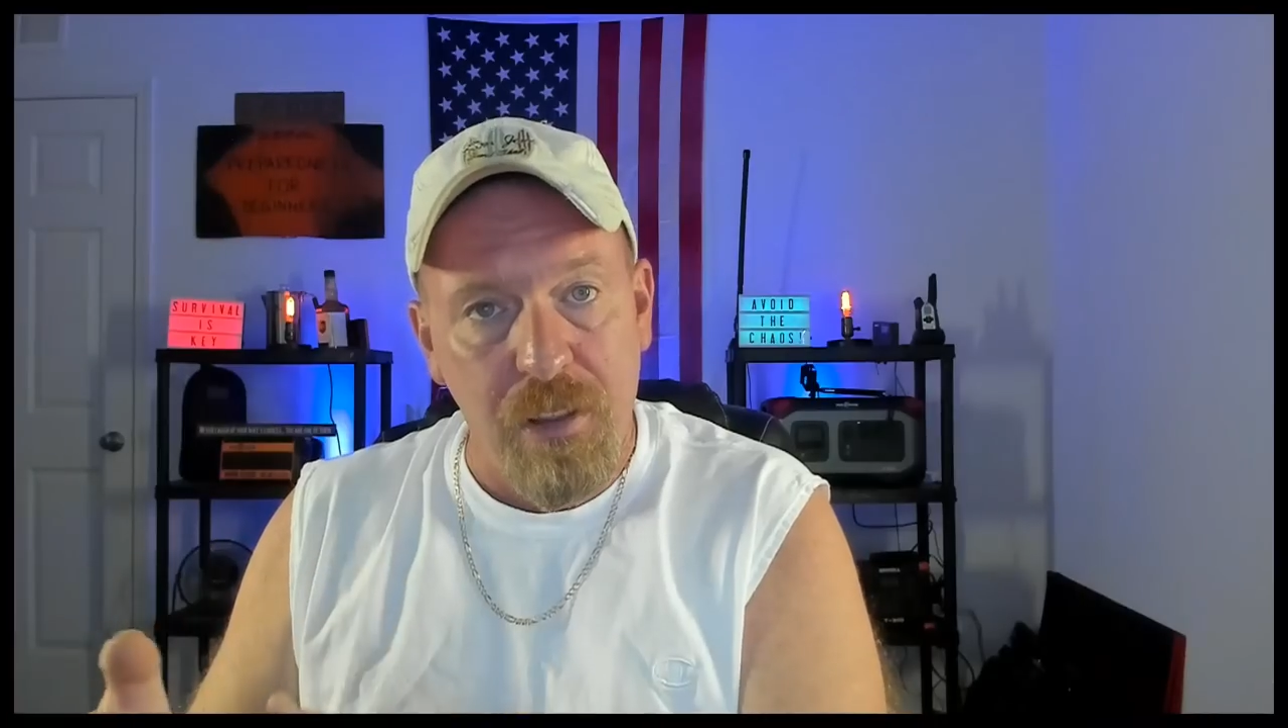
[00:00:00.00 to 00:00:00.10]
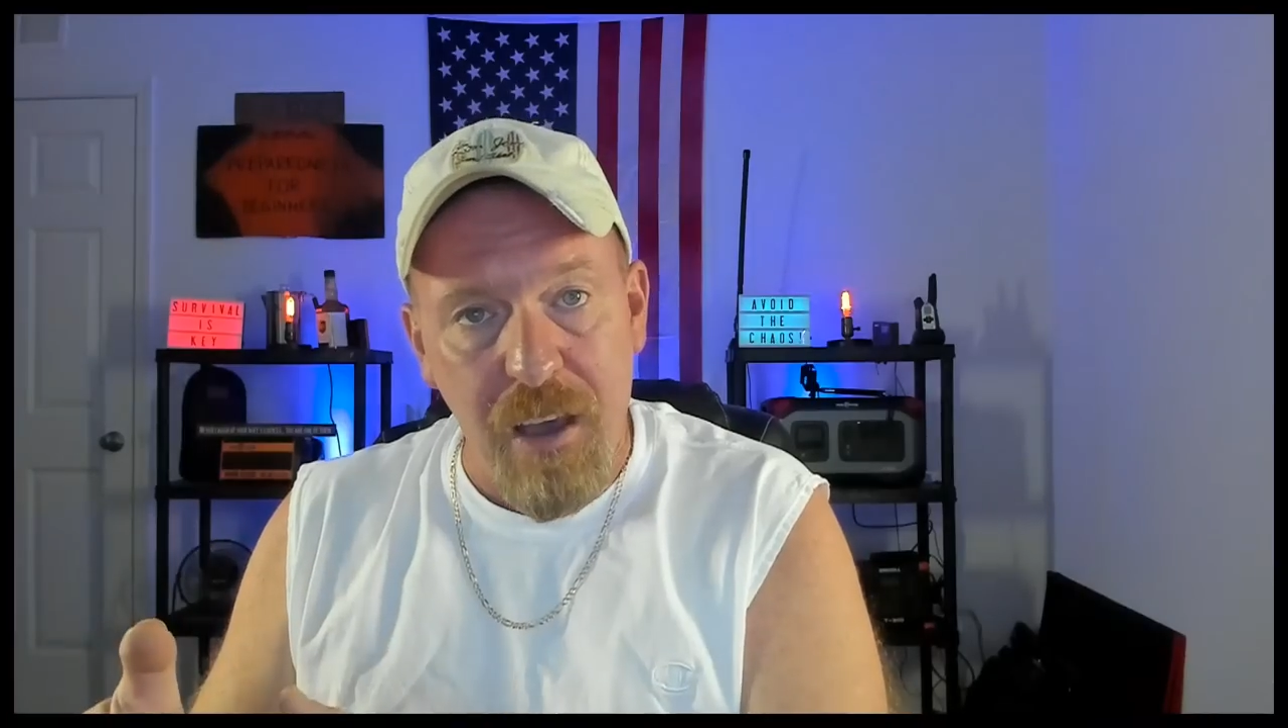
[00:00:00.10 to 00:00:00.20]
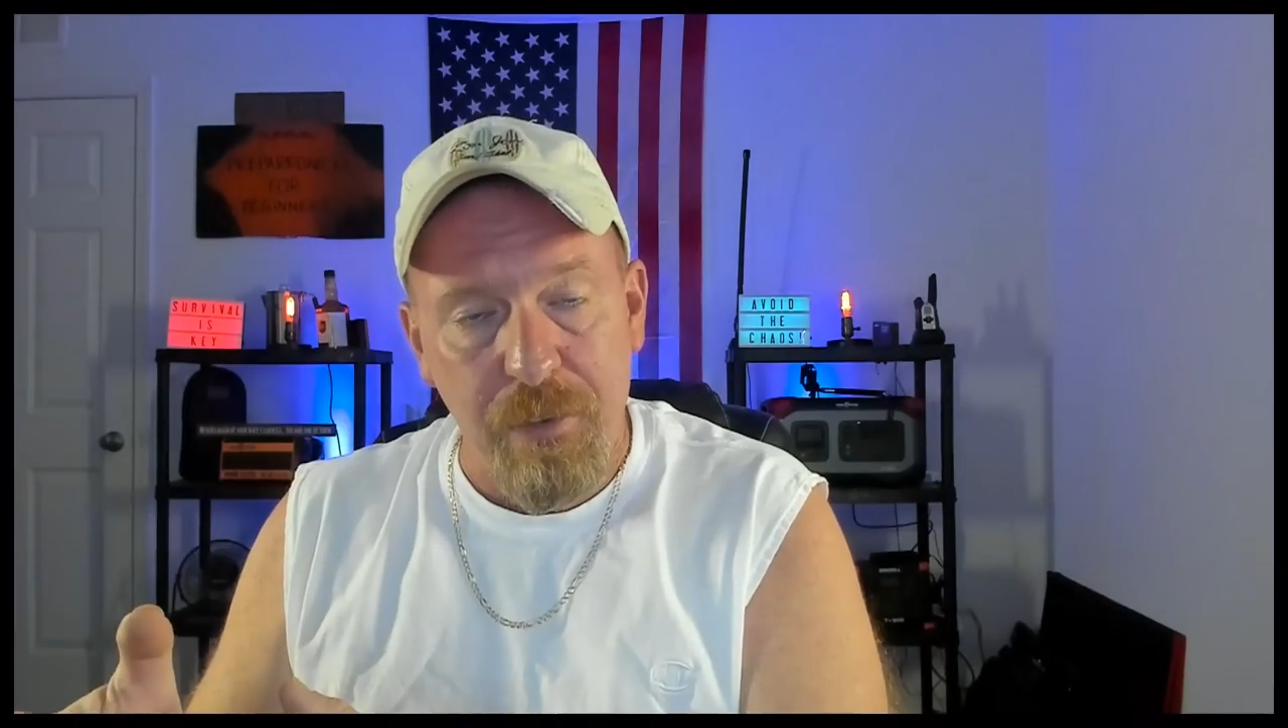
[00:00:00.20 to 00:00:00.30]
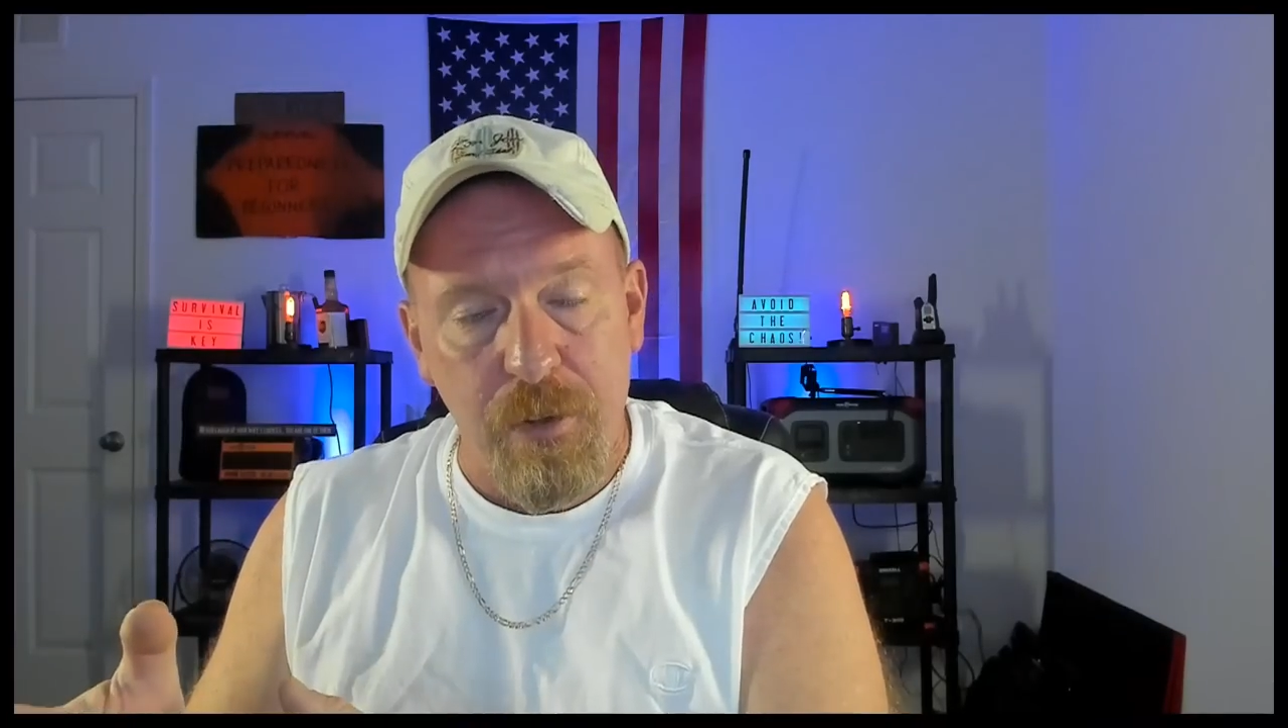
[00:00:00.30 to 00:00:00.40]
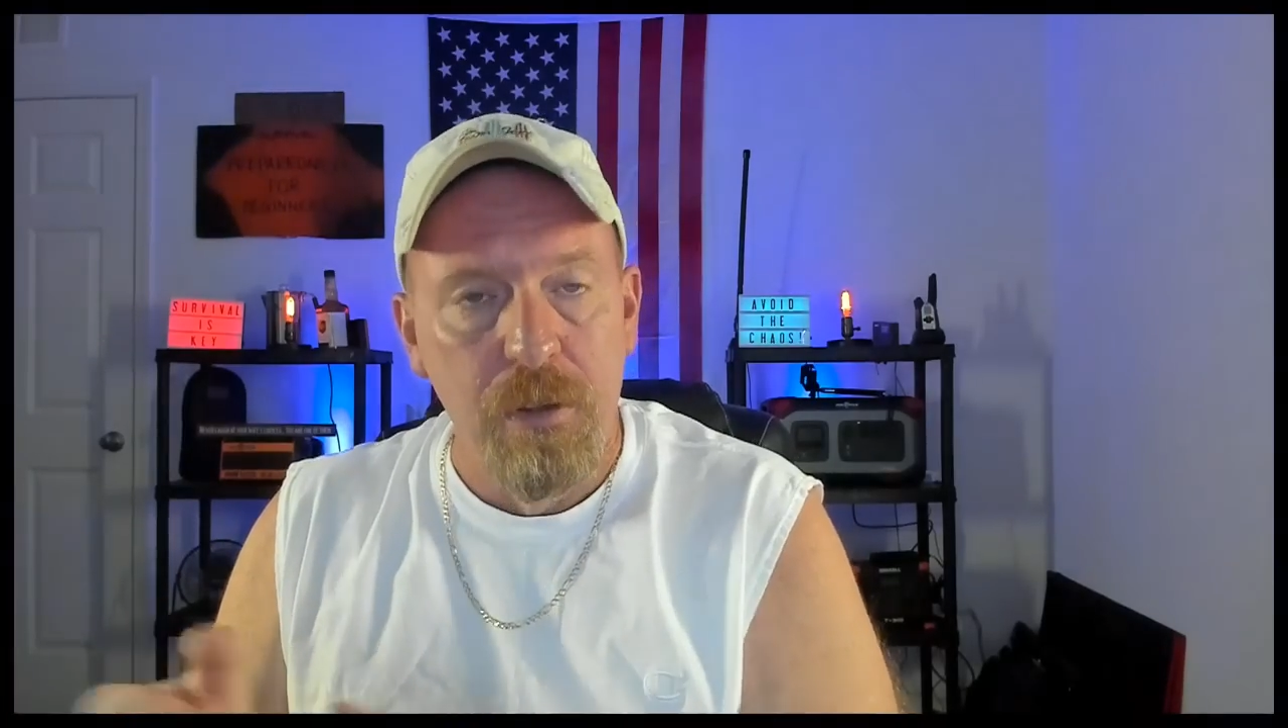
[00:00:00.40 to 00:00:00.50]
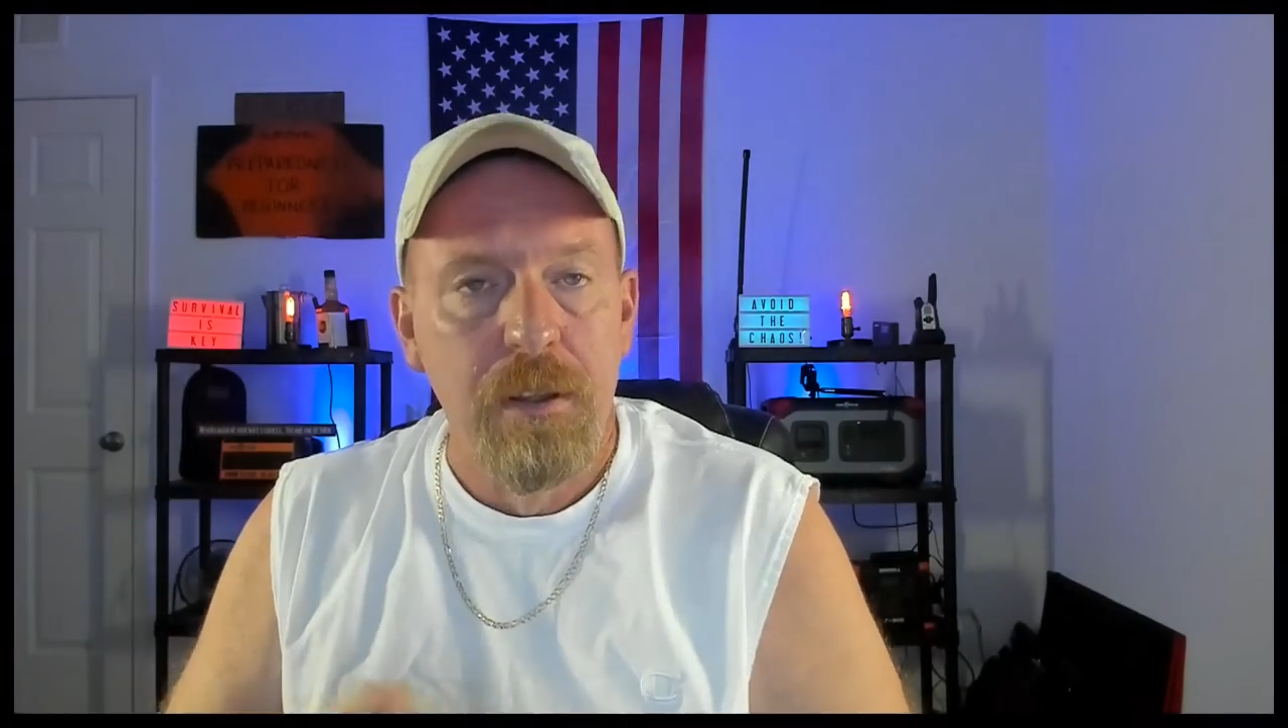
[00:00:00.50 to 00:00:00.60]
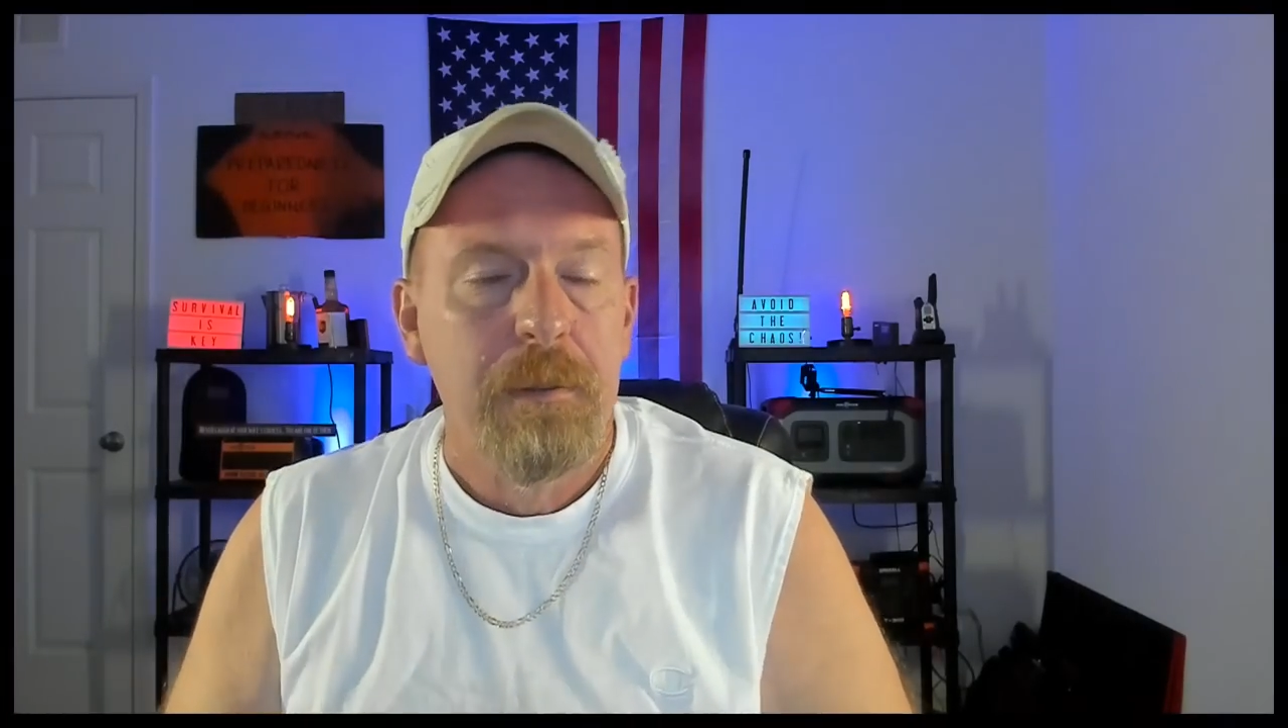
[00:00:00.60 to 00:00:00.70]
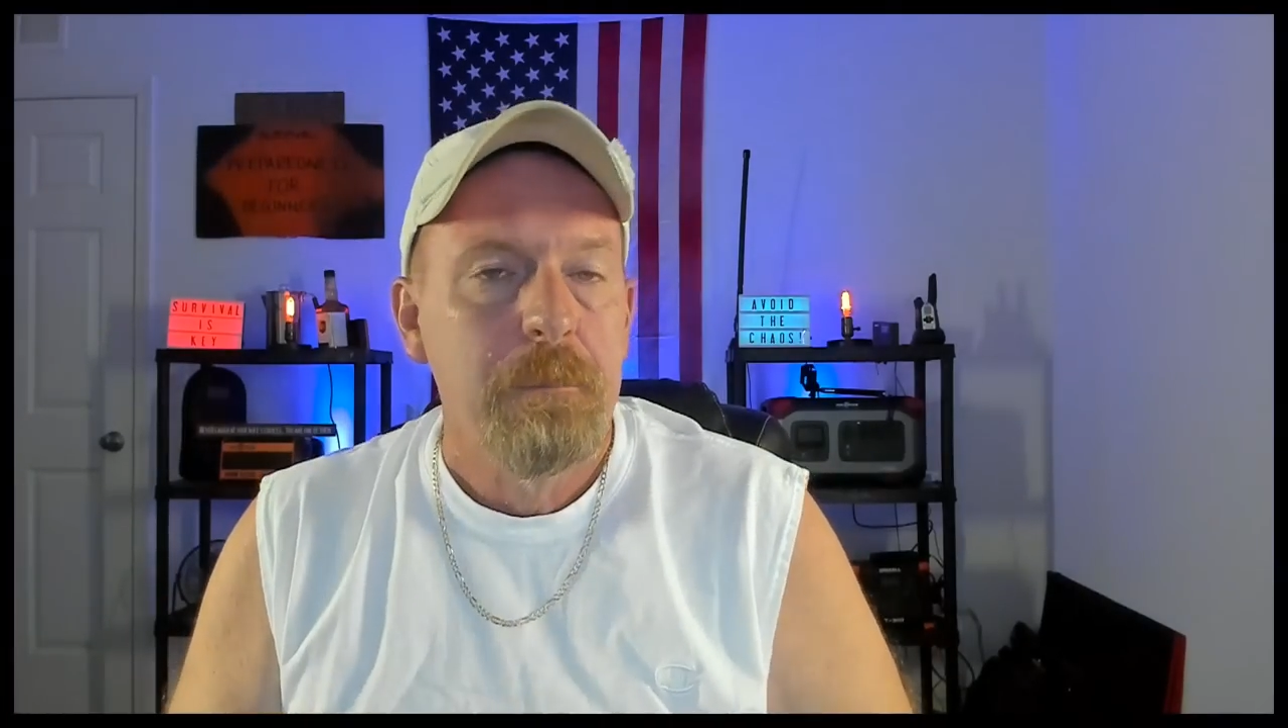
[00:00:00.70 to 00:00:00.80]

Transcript: level,